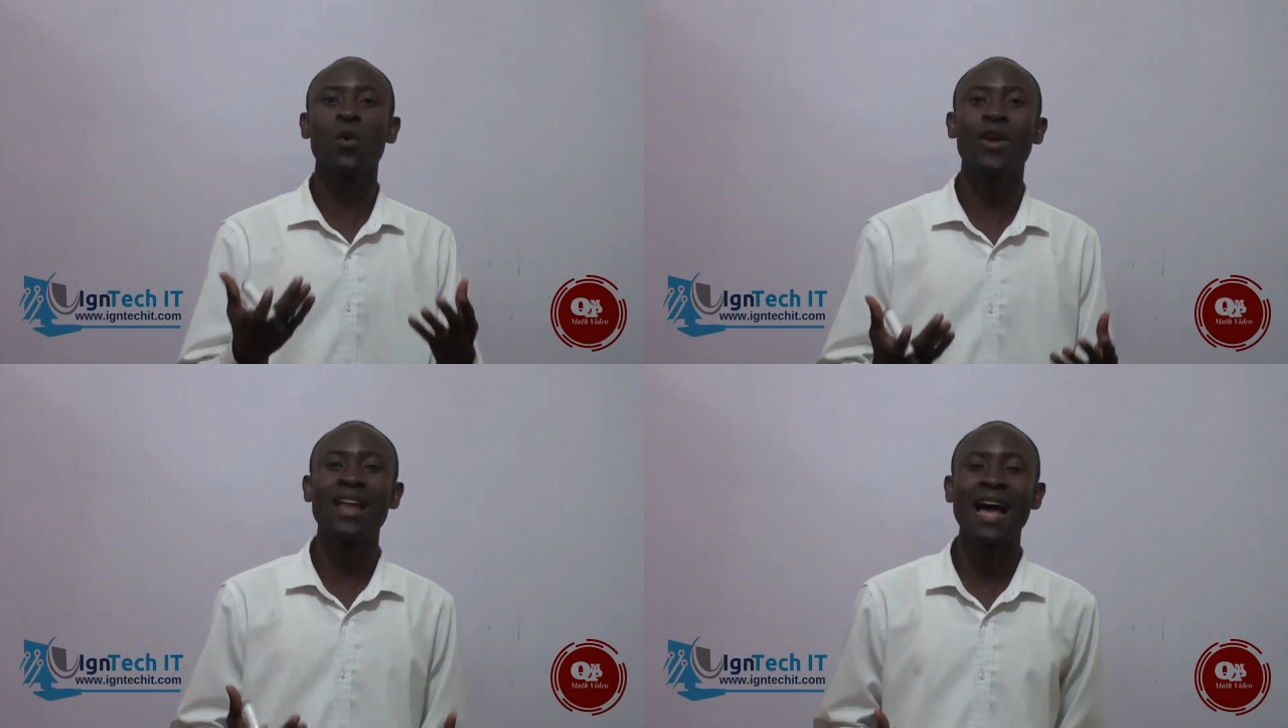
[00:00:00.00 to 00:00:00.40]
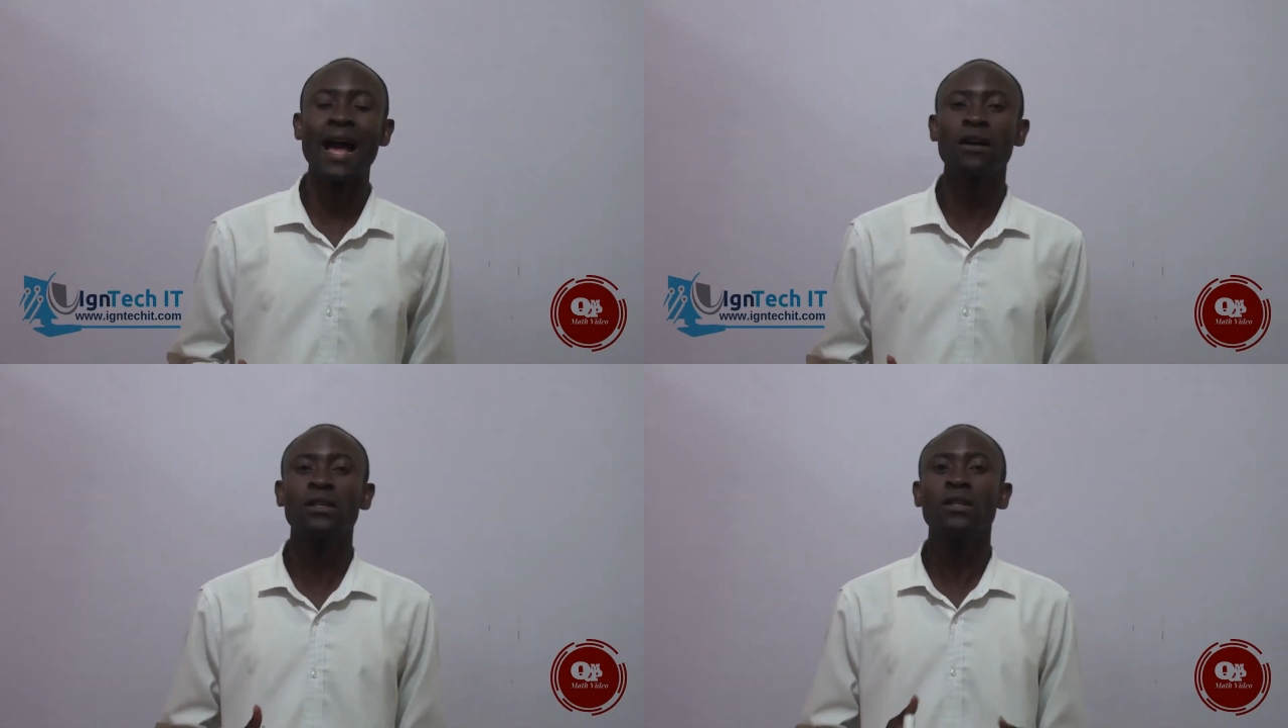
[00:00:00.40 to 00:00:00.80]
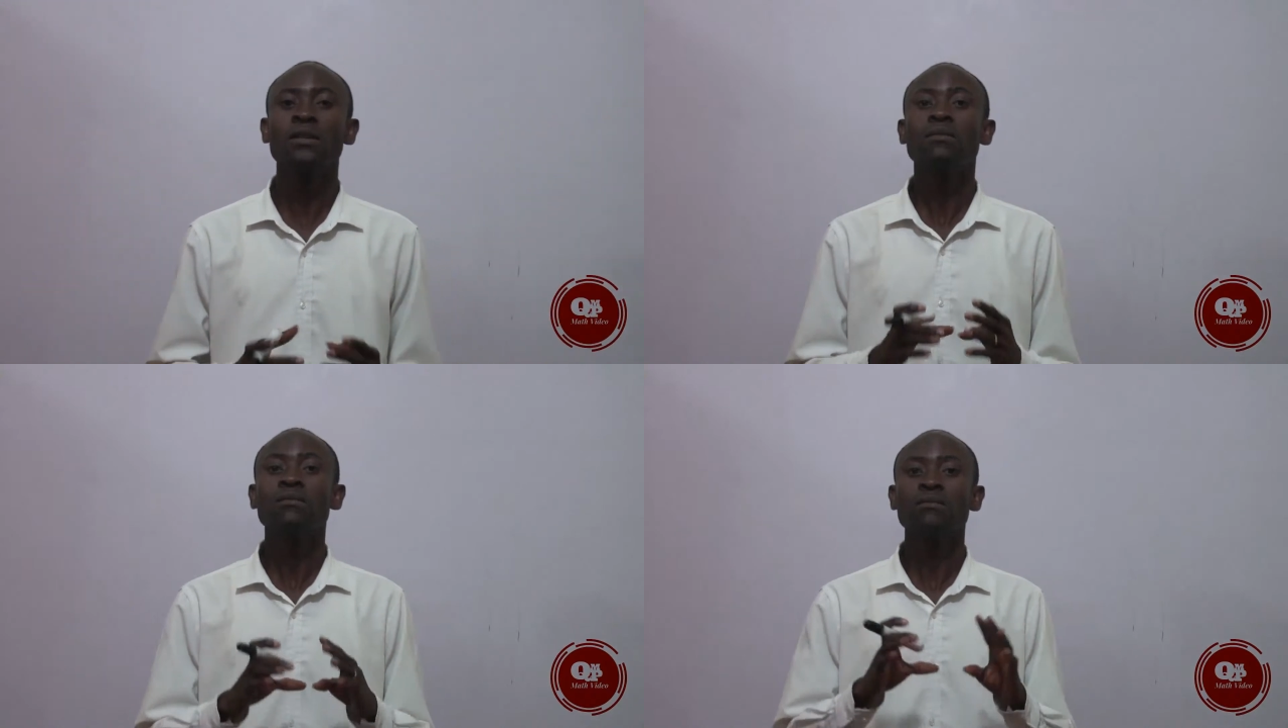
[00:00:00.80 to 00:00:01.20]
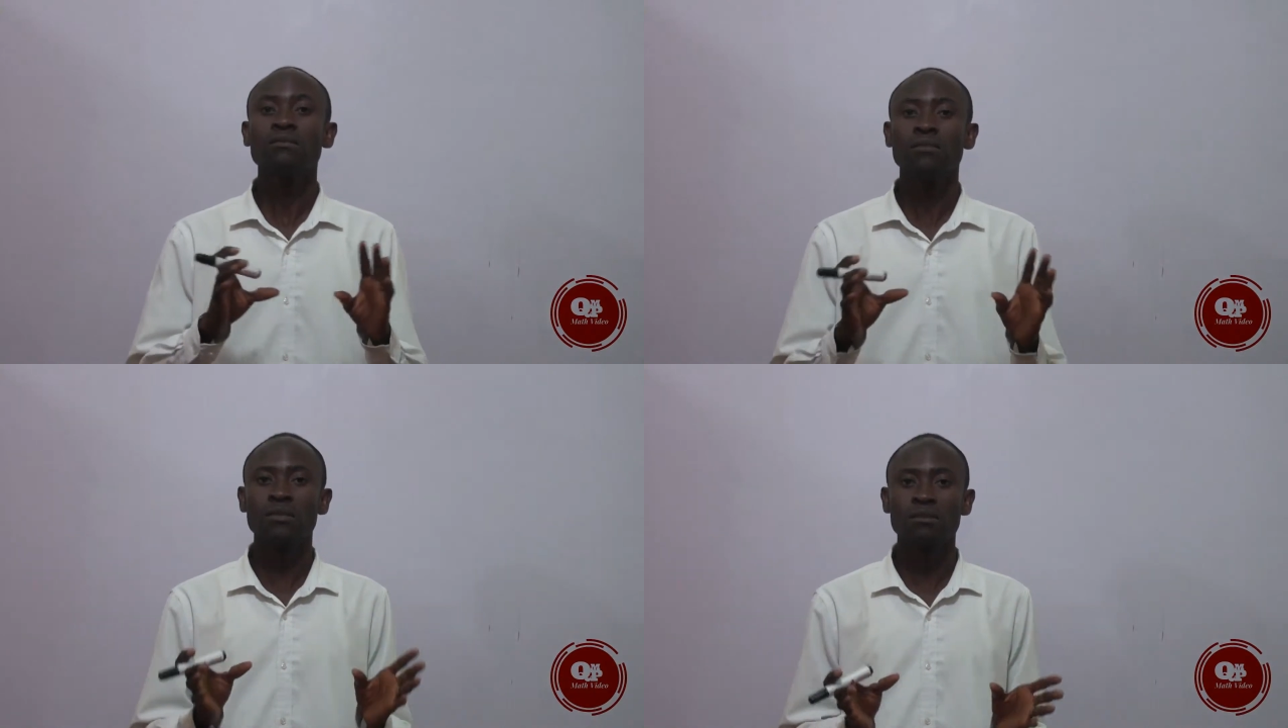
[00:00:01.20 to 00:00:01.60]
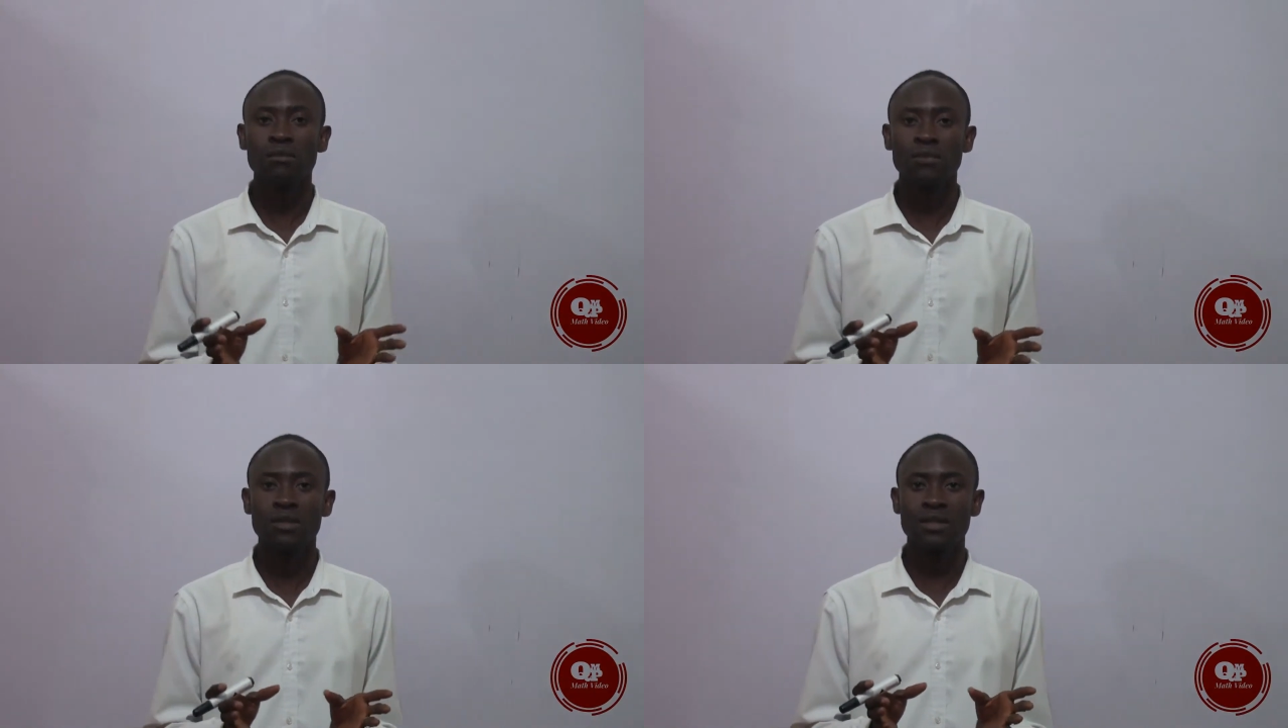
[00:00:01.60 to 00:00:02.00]
with our
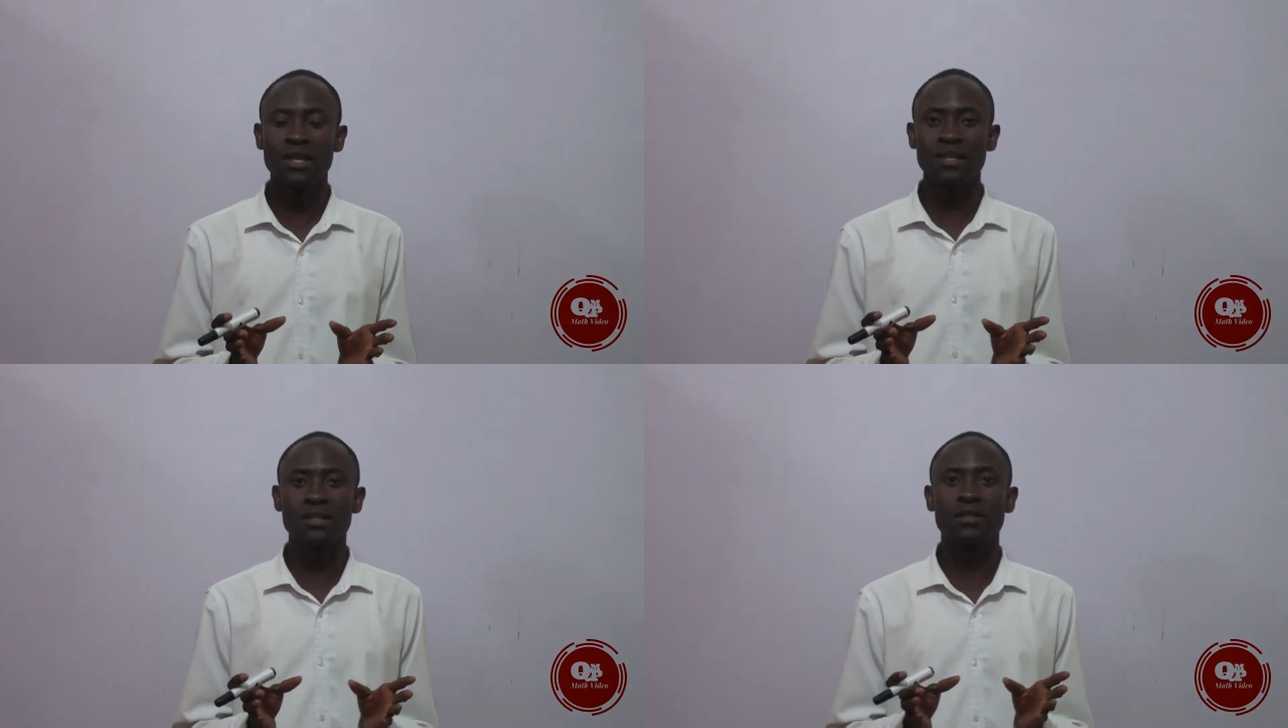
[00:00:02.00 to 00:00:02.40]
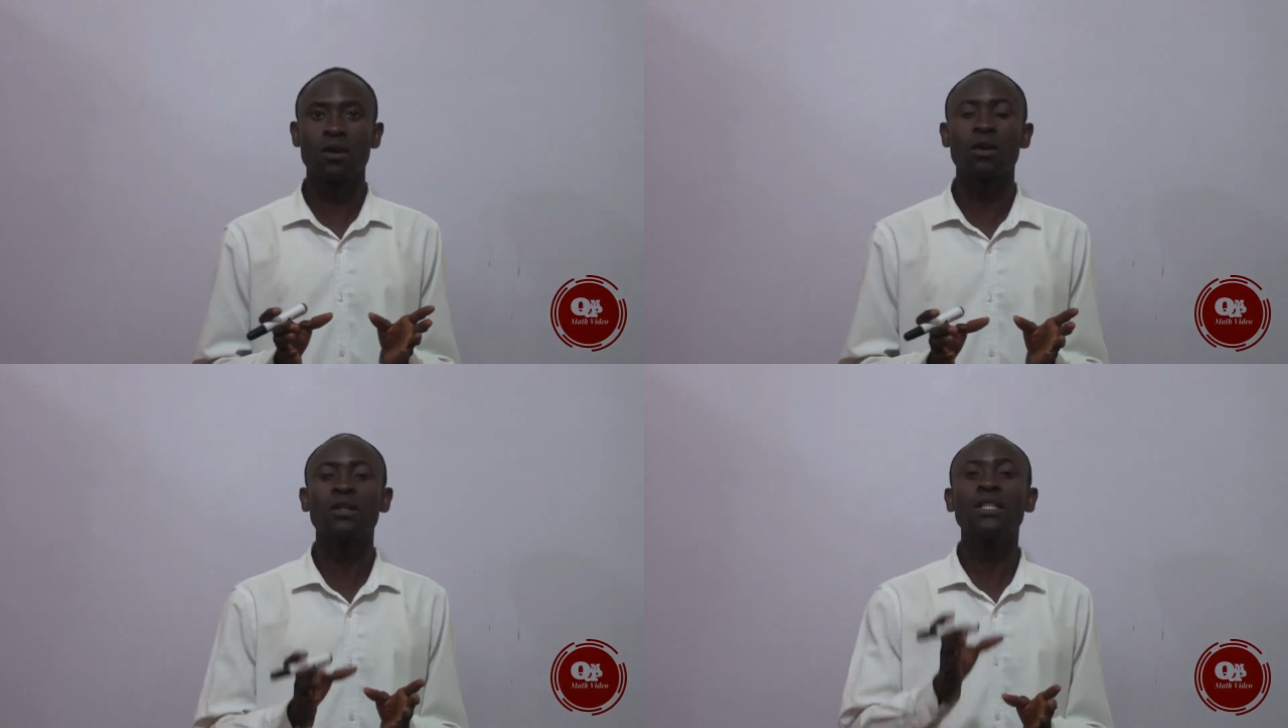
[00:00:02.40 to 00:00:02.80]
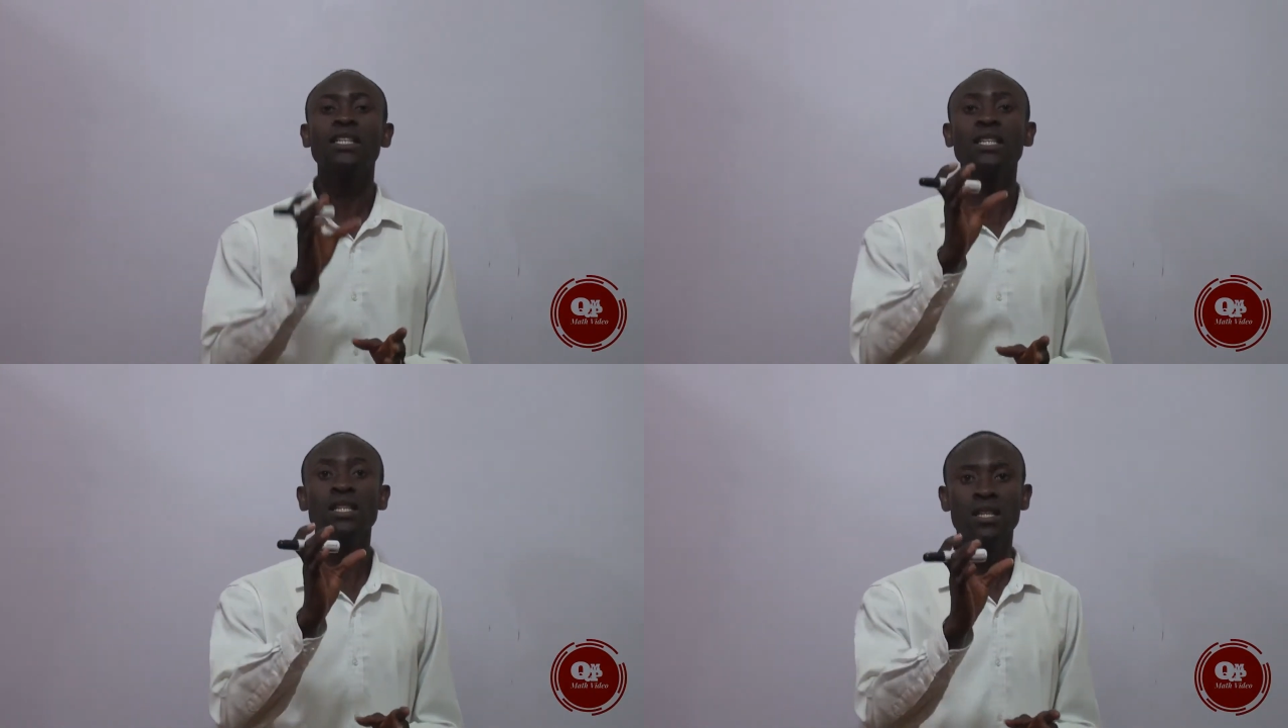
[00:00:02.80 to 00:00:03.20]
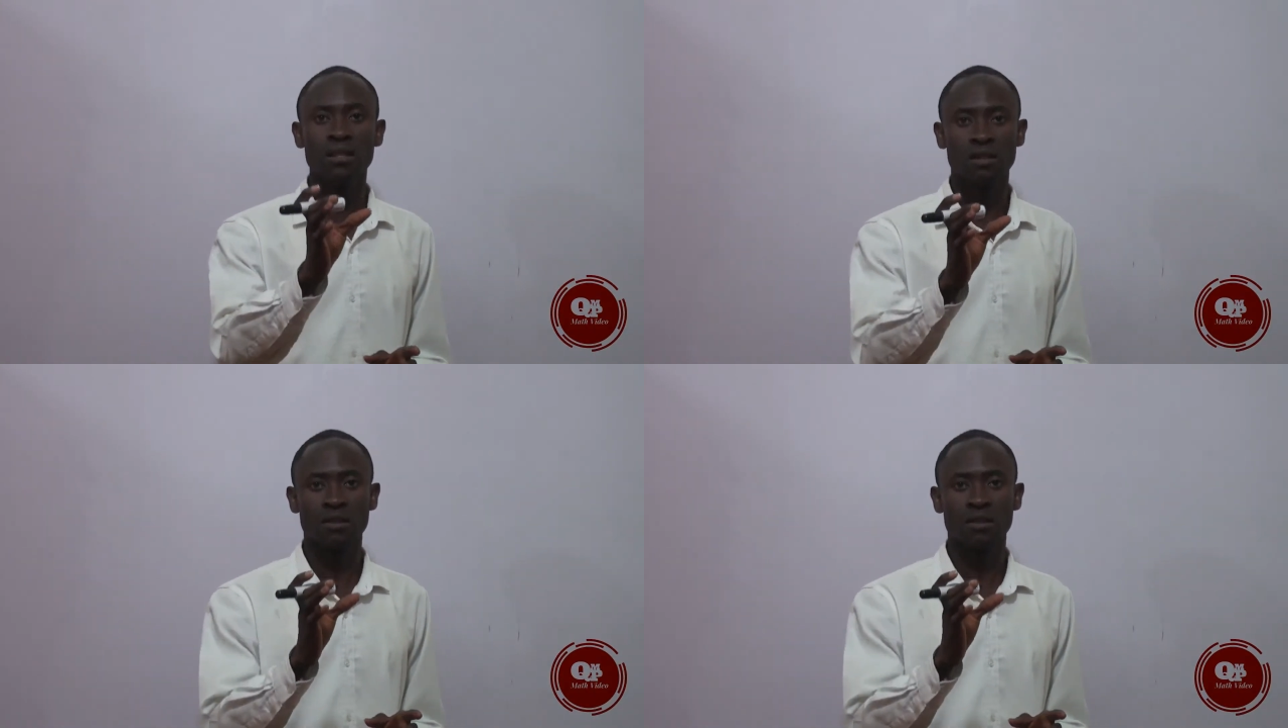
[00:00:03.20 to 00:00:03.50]
studies on E.